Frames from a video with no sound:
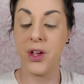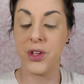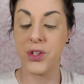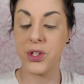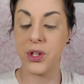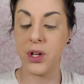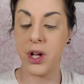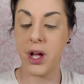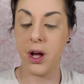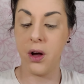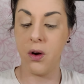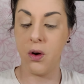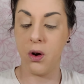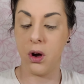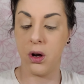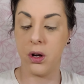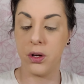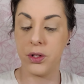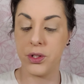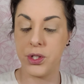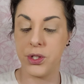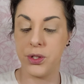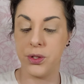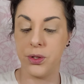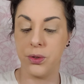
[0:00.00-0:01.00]
So now
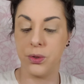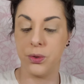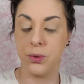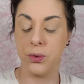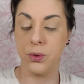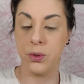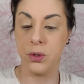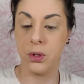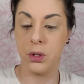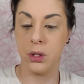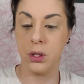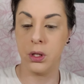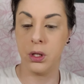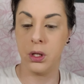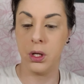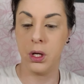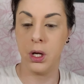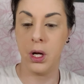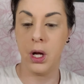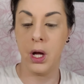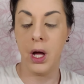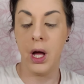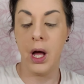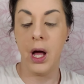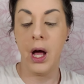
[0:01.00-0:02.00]
on to,
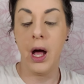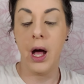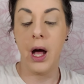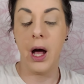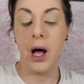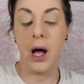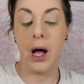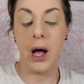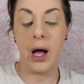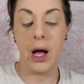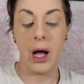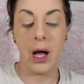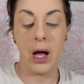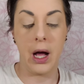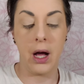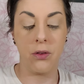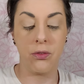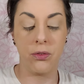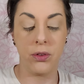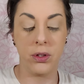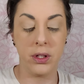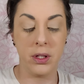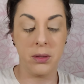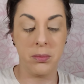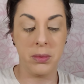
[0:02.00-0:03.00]
I've
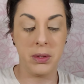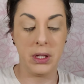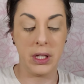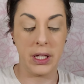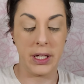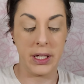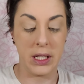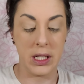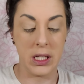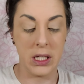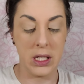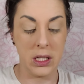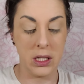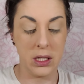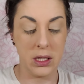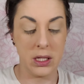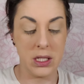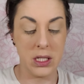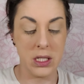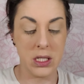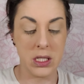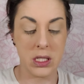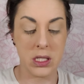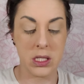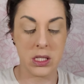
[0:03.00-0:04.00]
really been liking
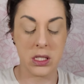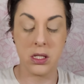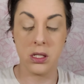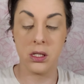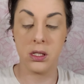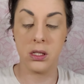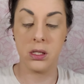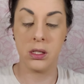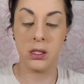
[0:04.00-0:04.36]
this.